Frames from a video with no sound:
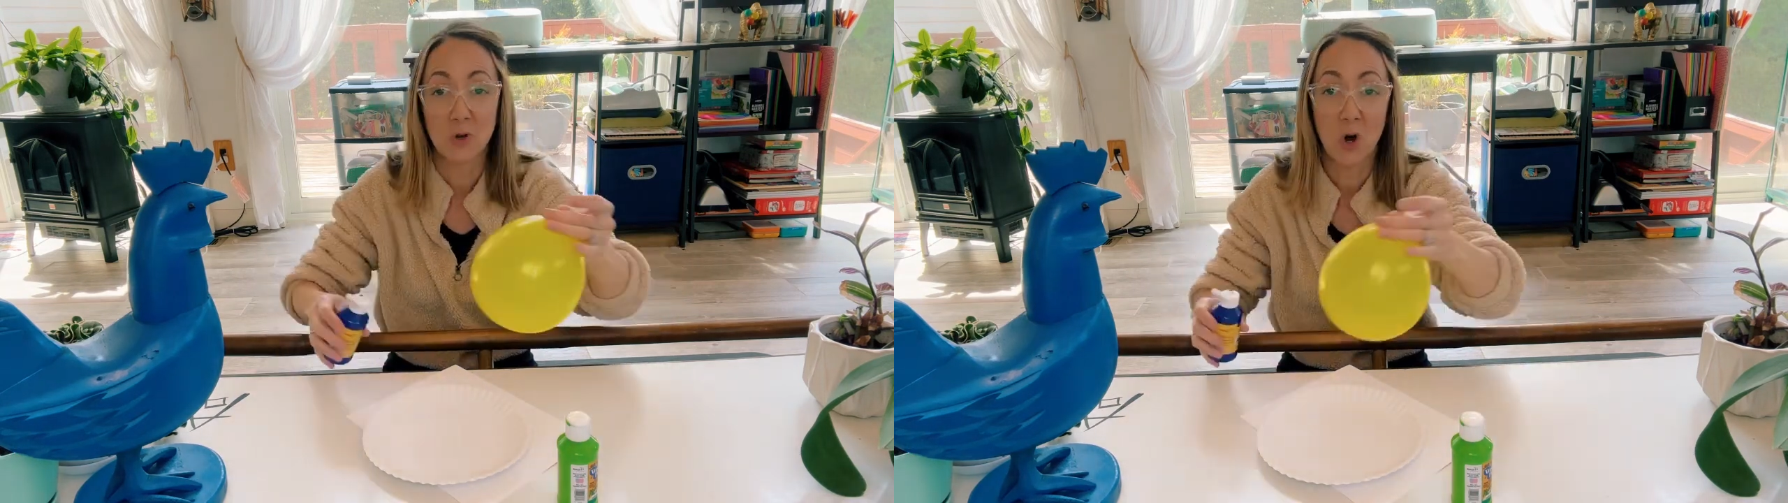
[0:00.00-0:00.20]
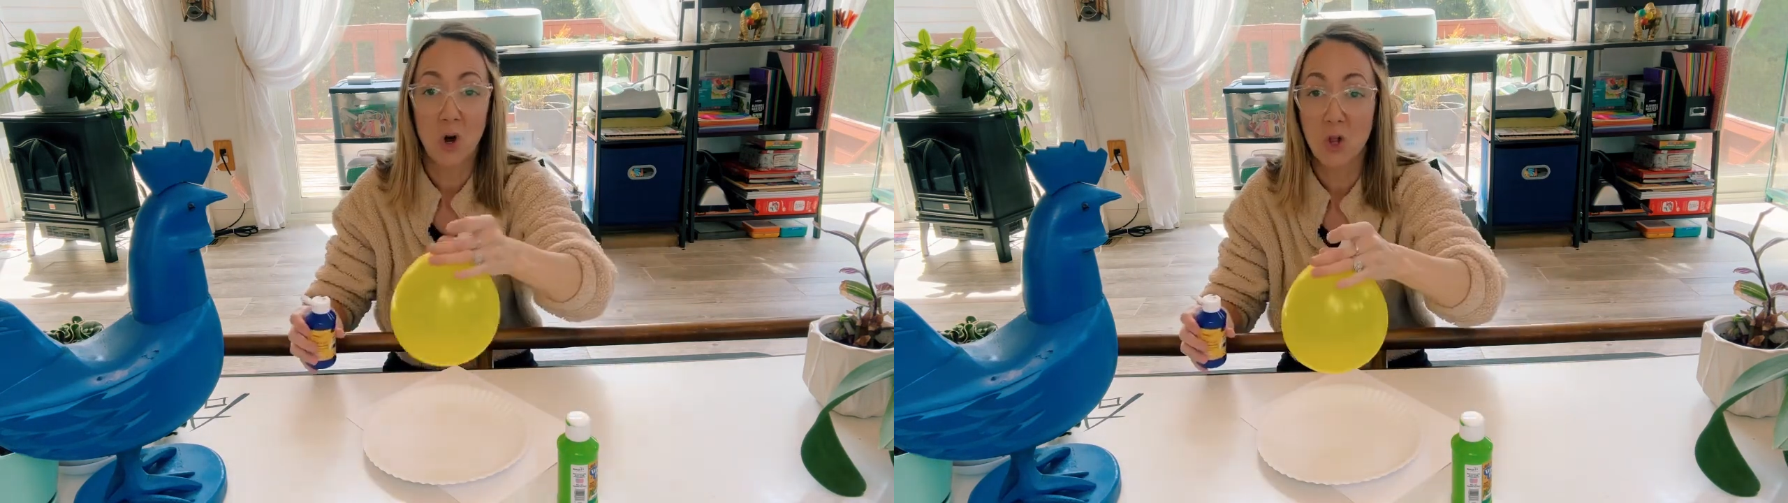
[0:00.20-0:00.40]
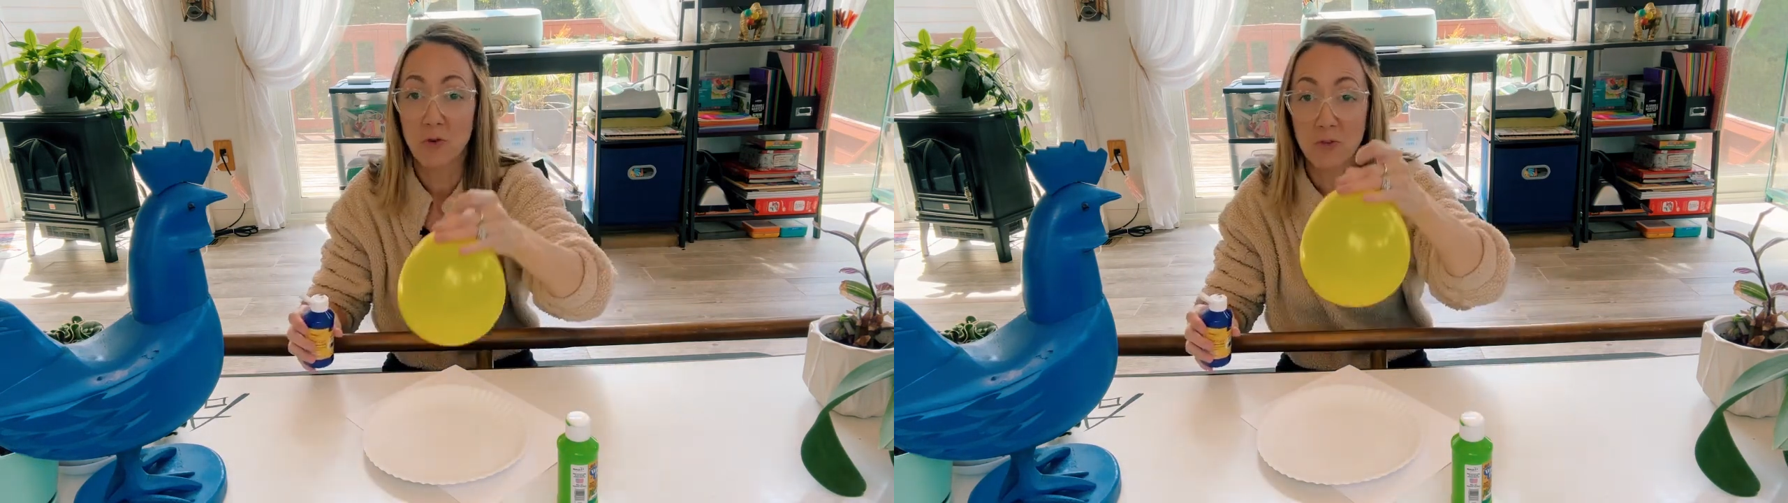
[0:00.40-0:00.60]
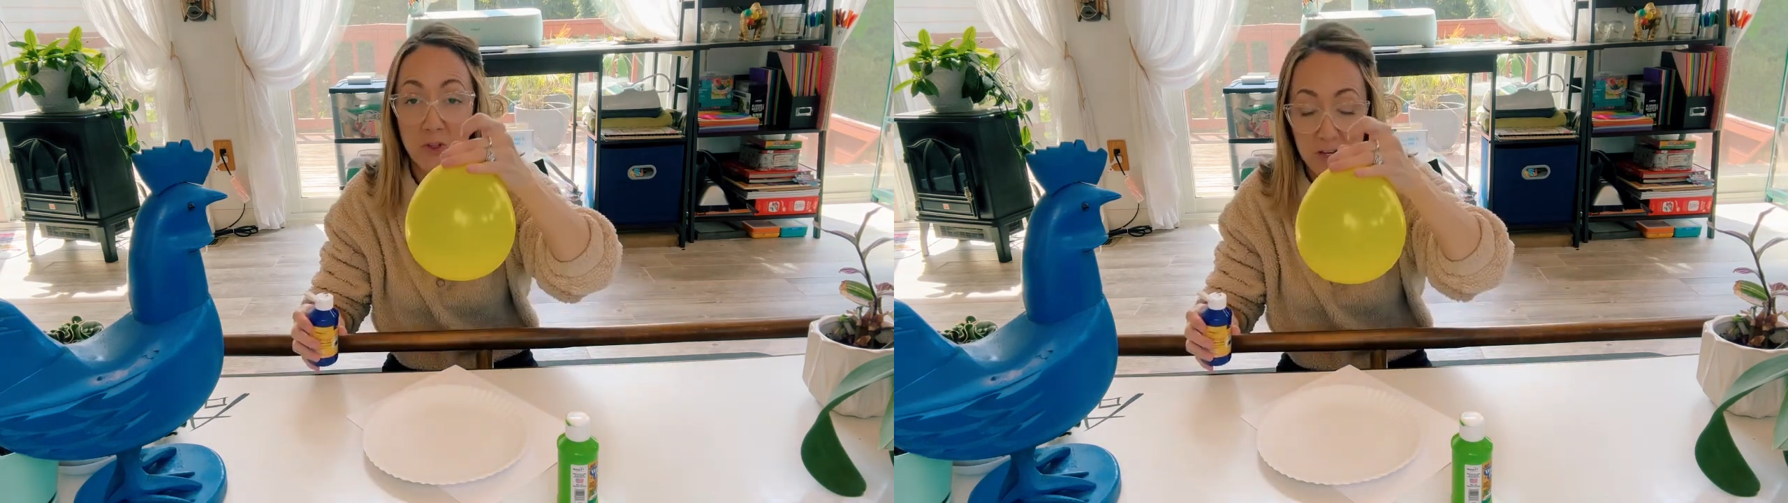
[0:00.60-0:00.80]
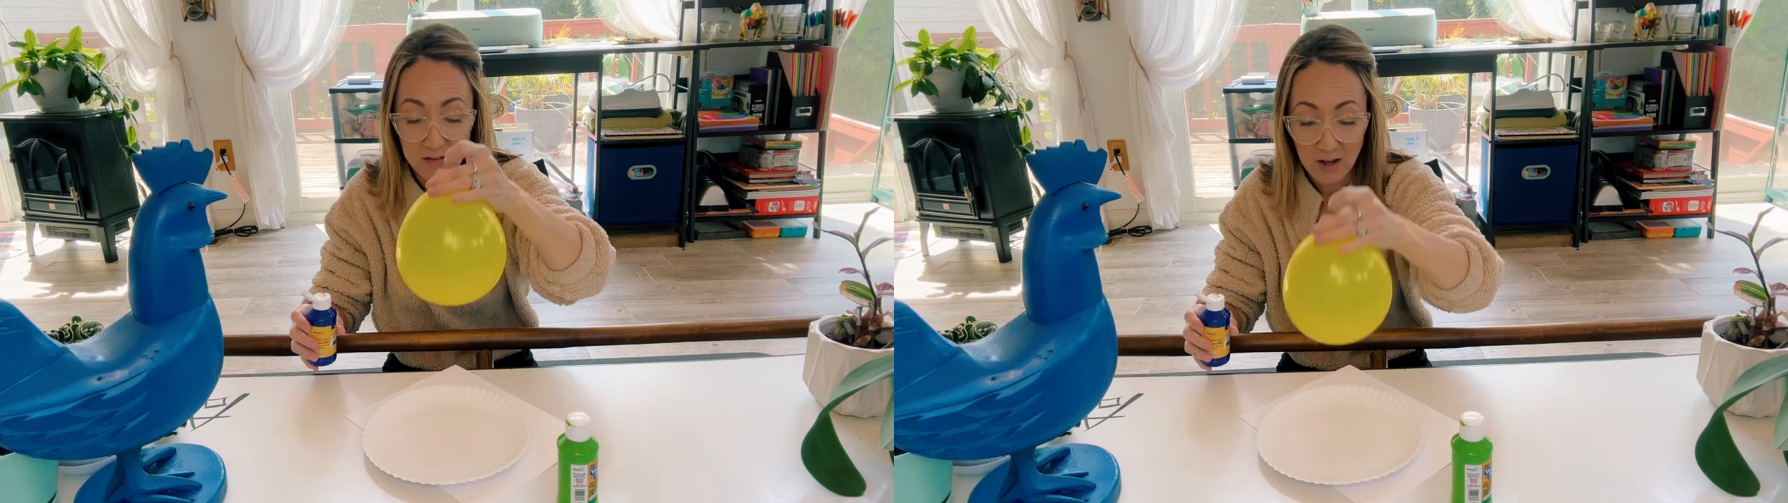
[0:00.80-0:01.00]
all over the
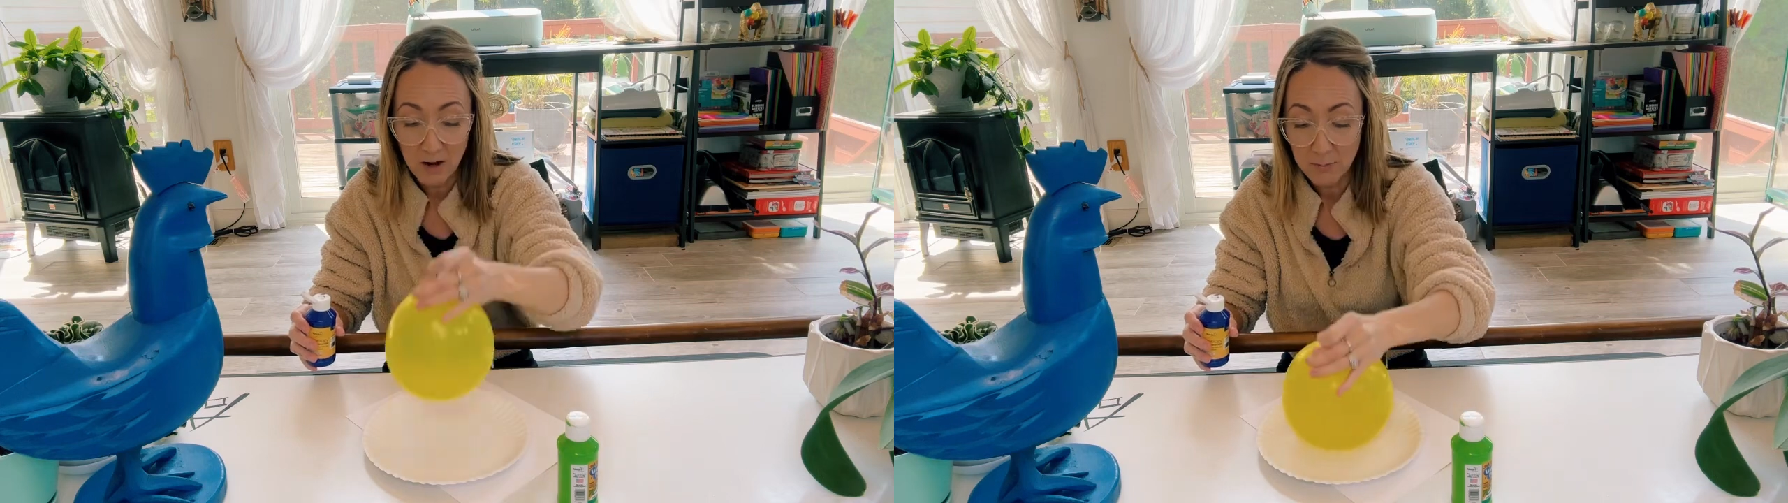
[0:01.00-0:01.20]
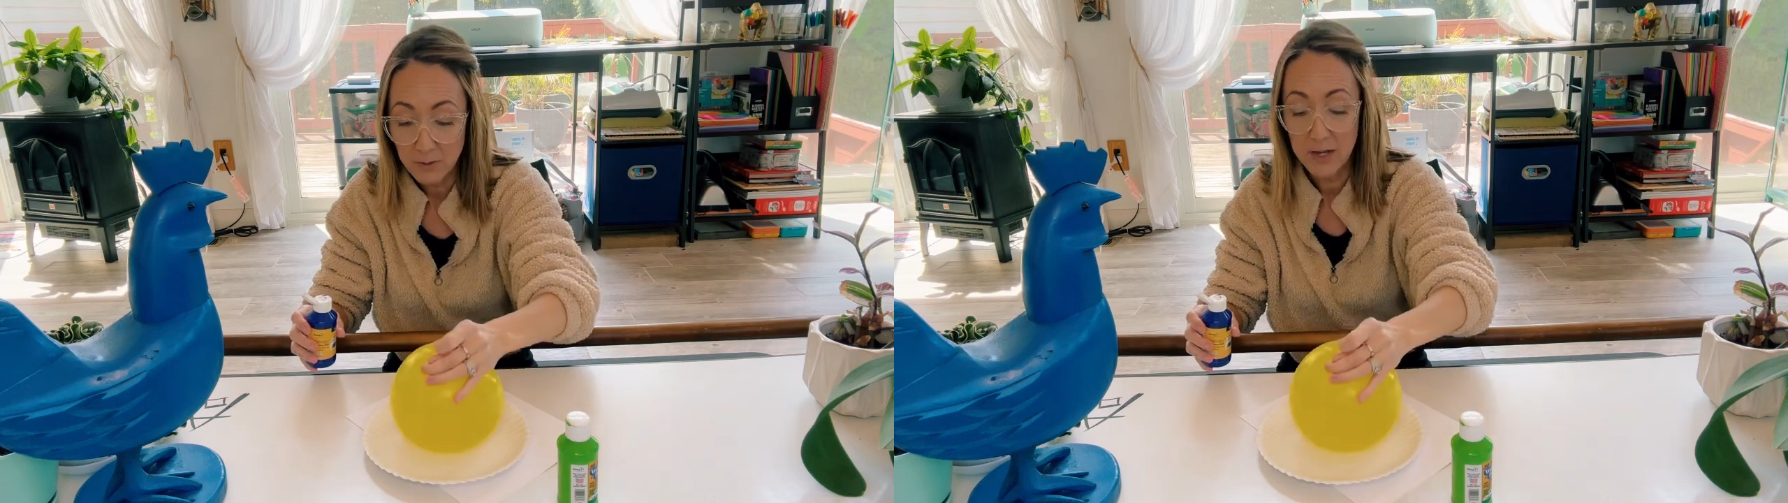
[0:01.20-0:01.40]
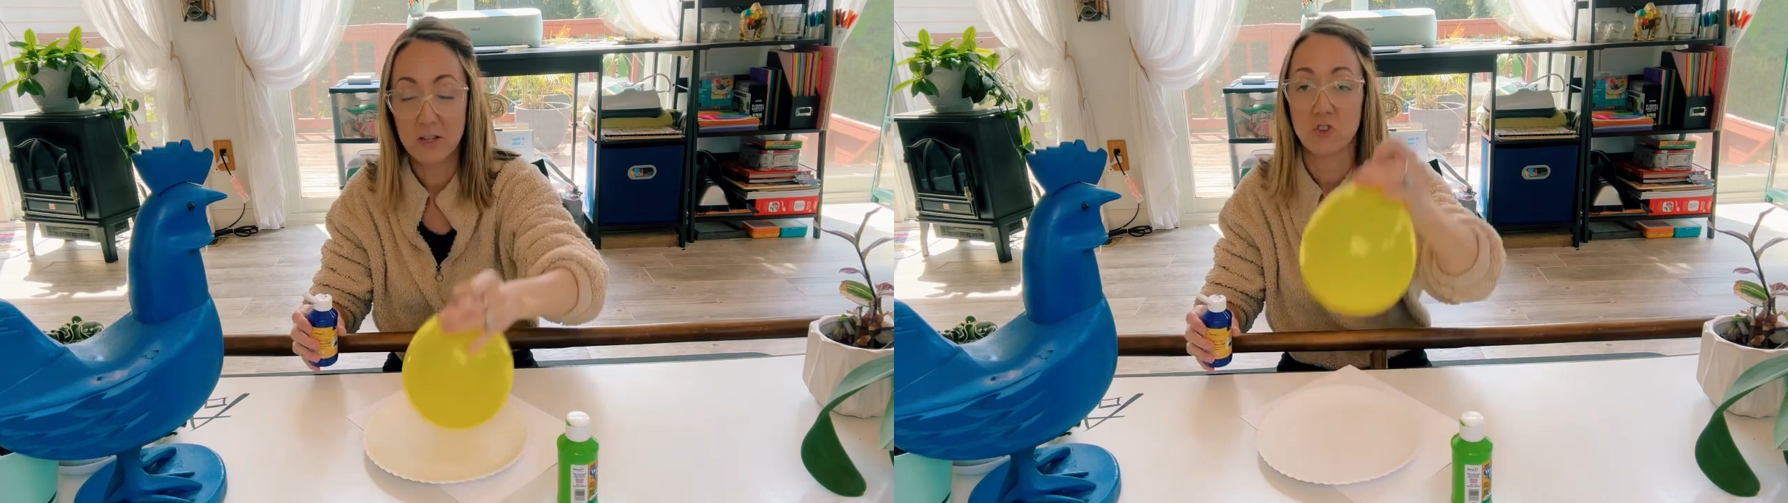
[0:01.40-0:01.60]
entire plate,